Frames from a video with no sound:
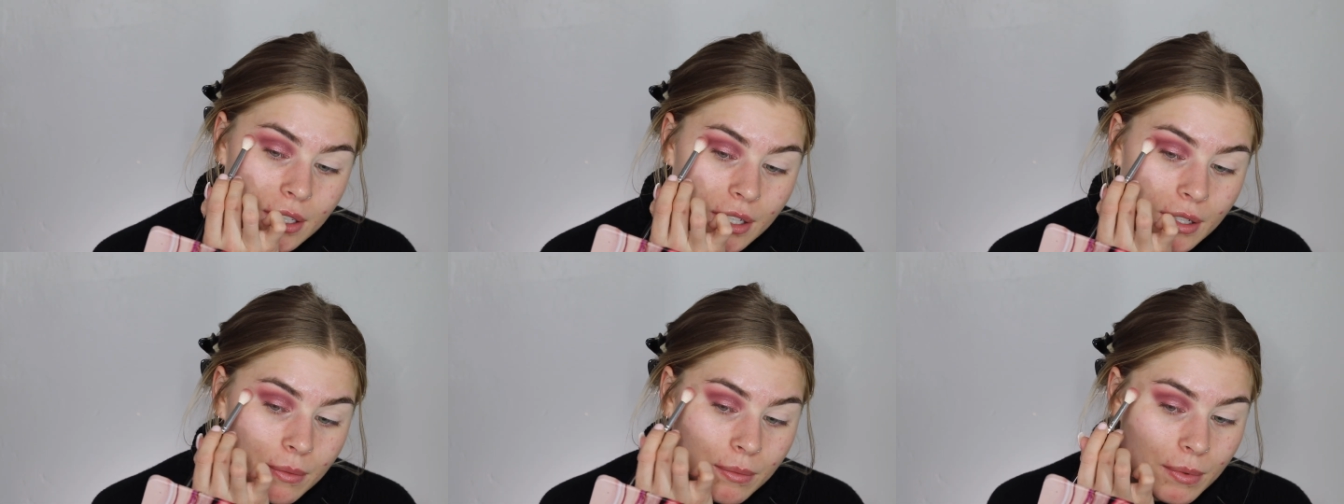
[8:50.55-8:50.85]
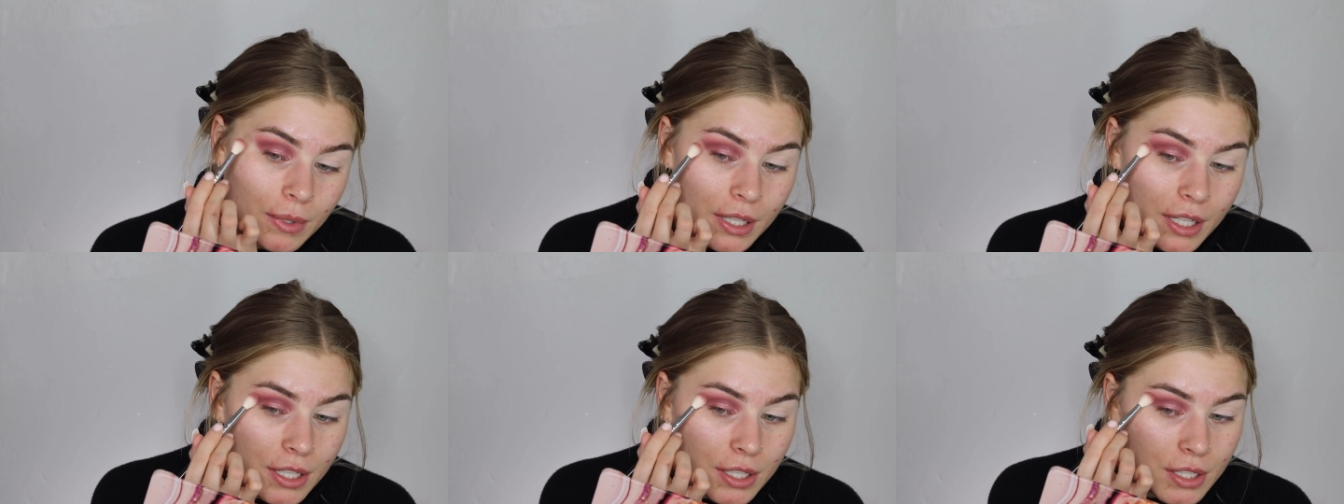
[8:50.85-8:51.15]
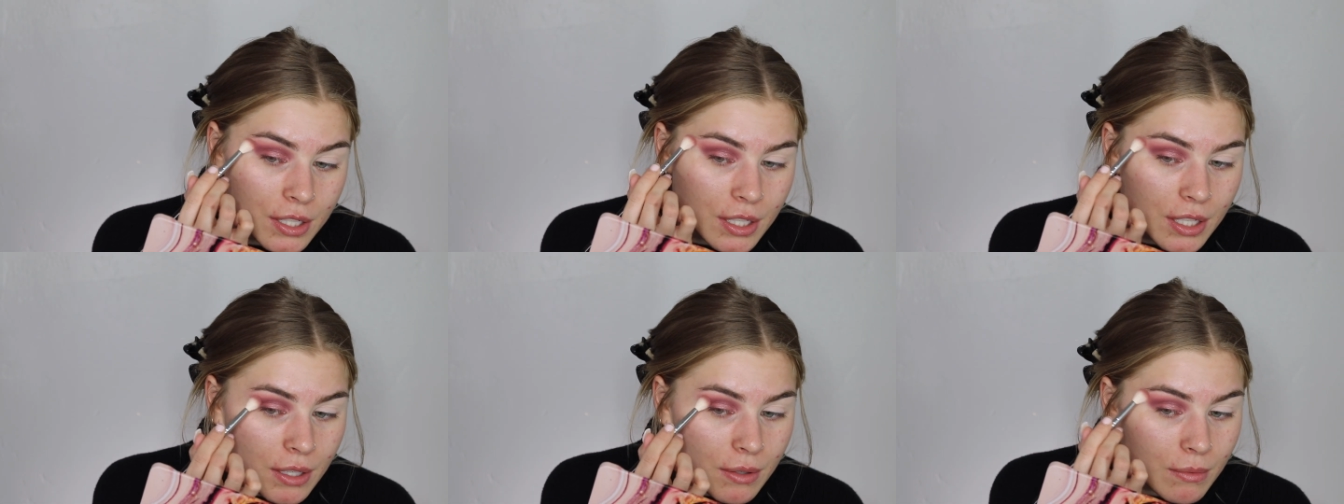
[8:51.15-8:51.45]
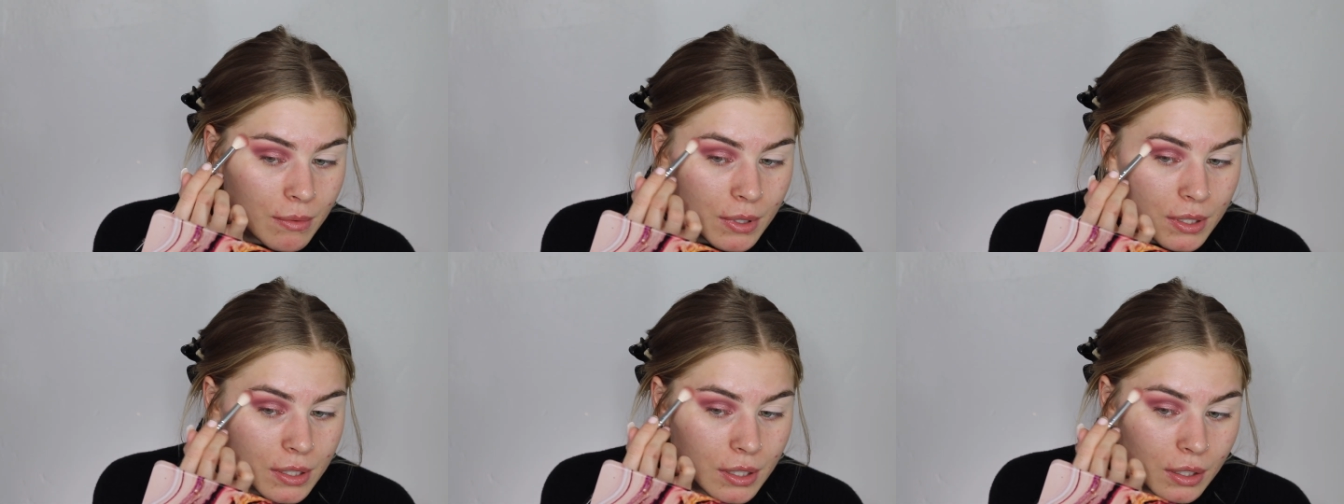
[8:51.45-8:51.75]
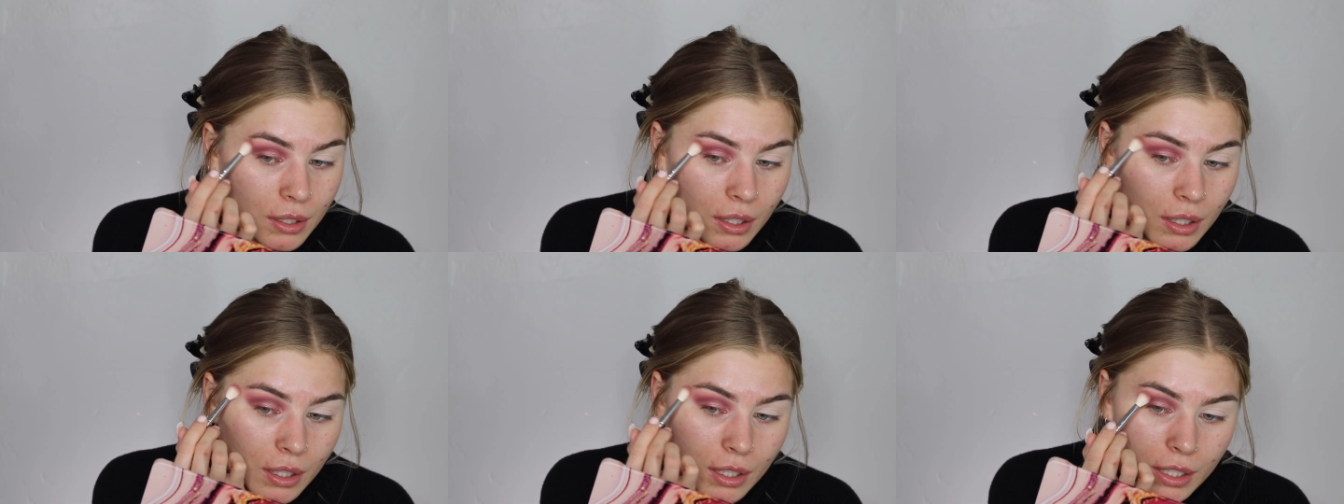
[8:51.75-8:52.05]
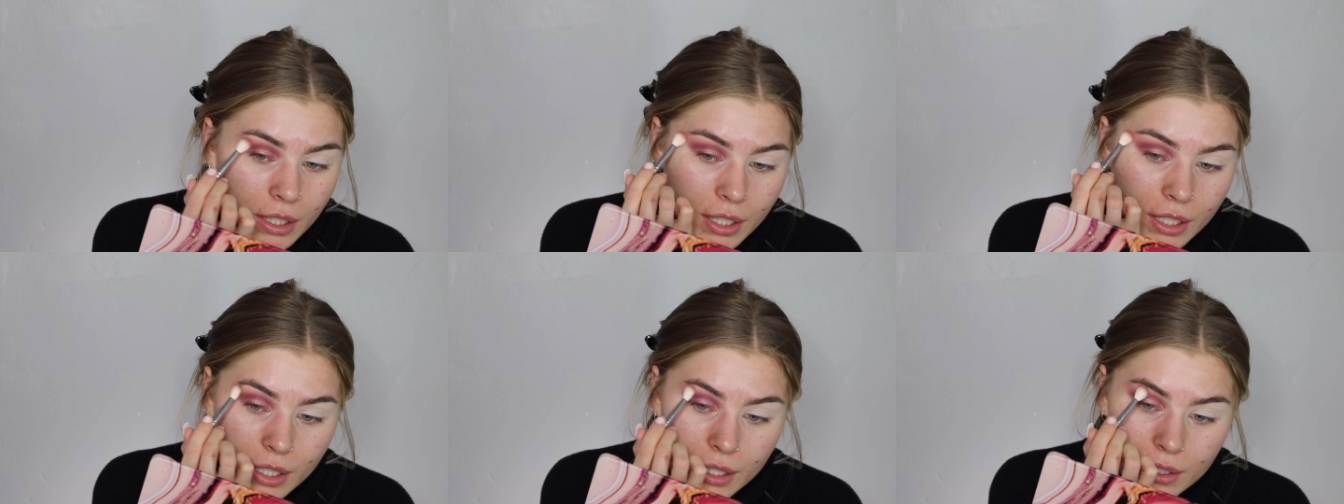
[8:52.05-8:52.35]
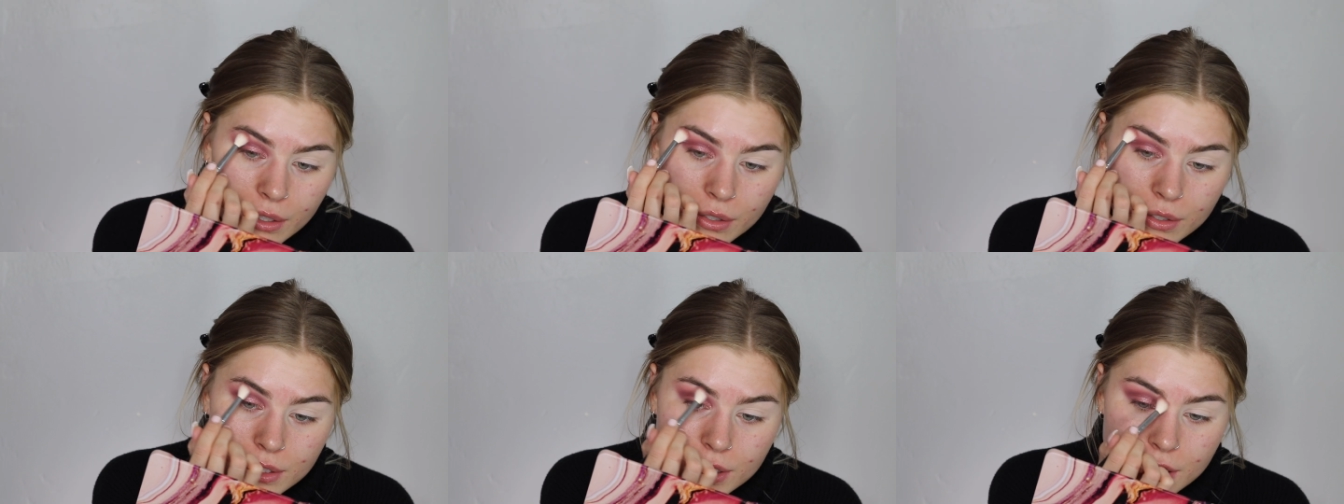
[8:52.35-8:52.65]
I wish it was a
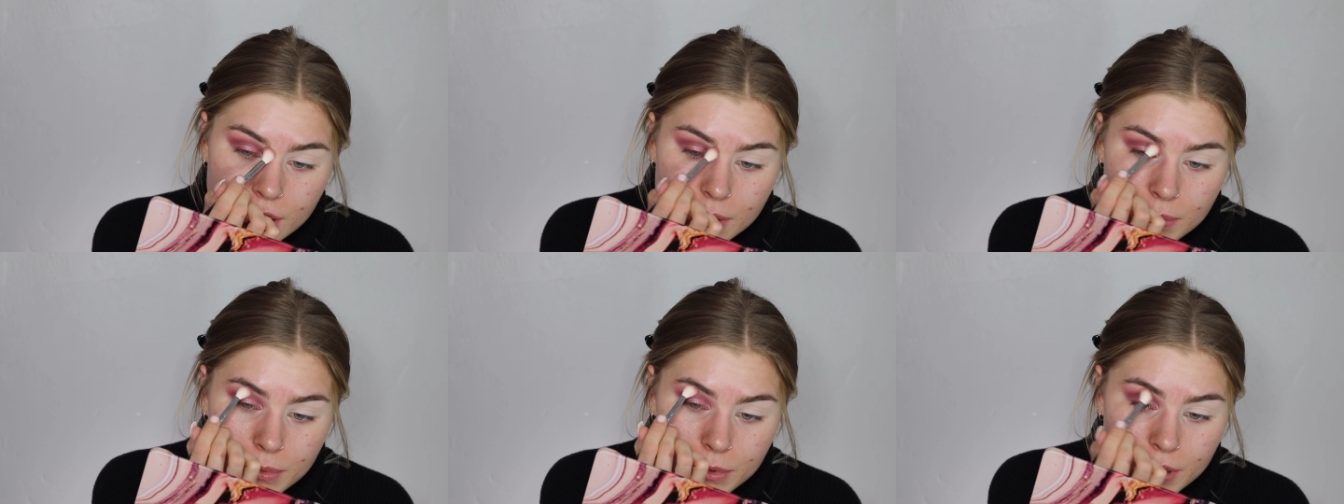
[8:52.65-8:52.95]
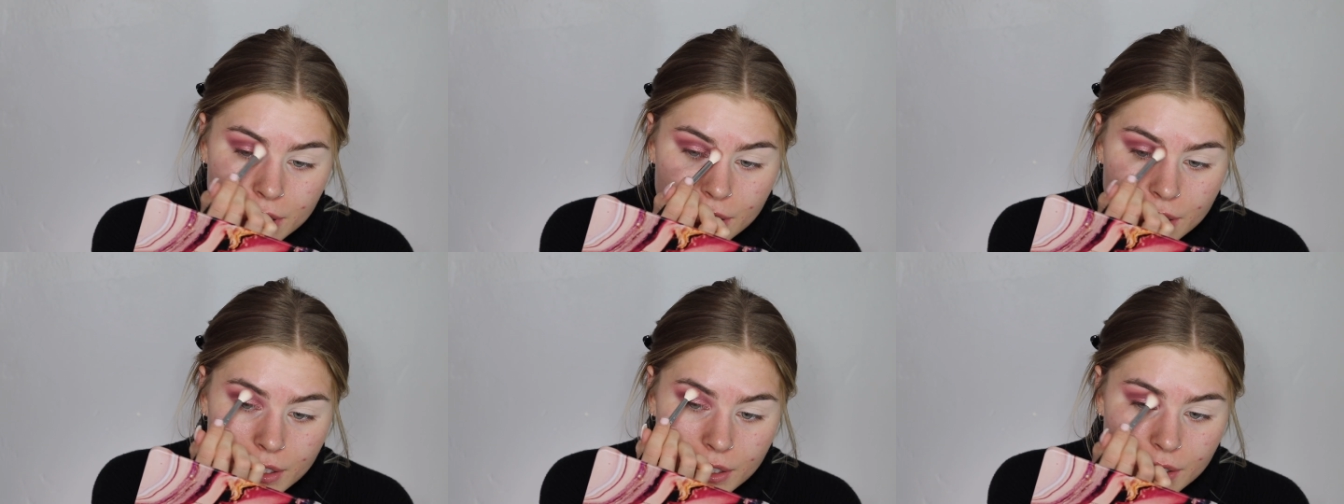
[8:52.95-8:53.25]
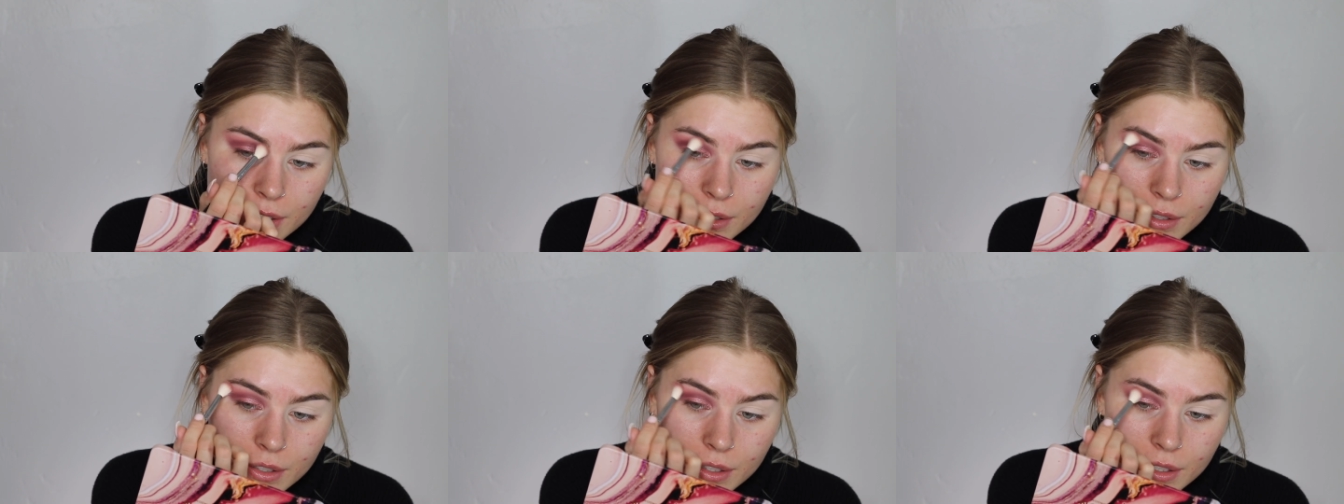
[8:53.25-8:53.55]
little deeper,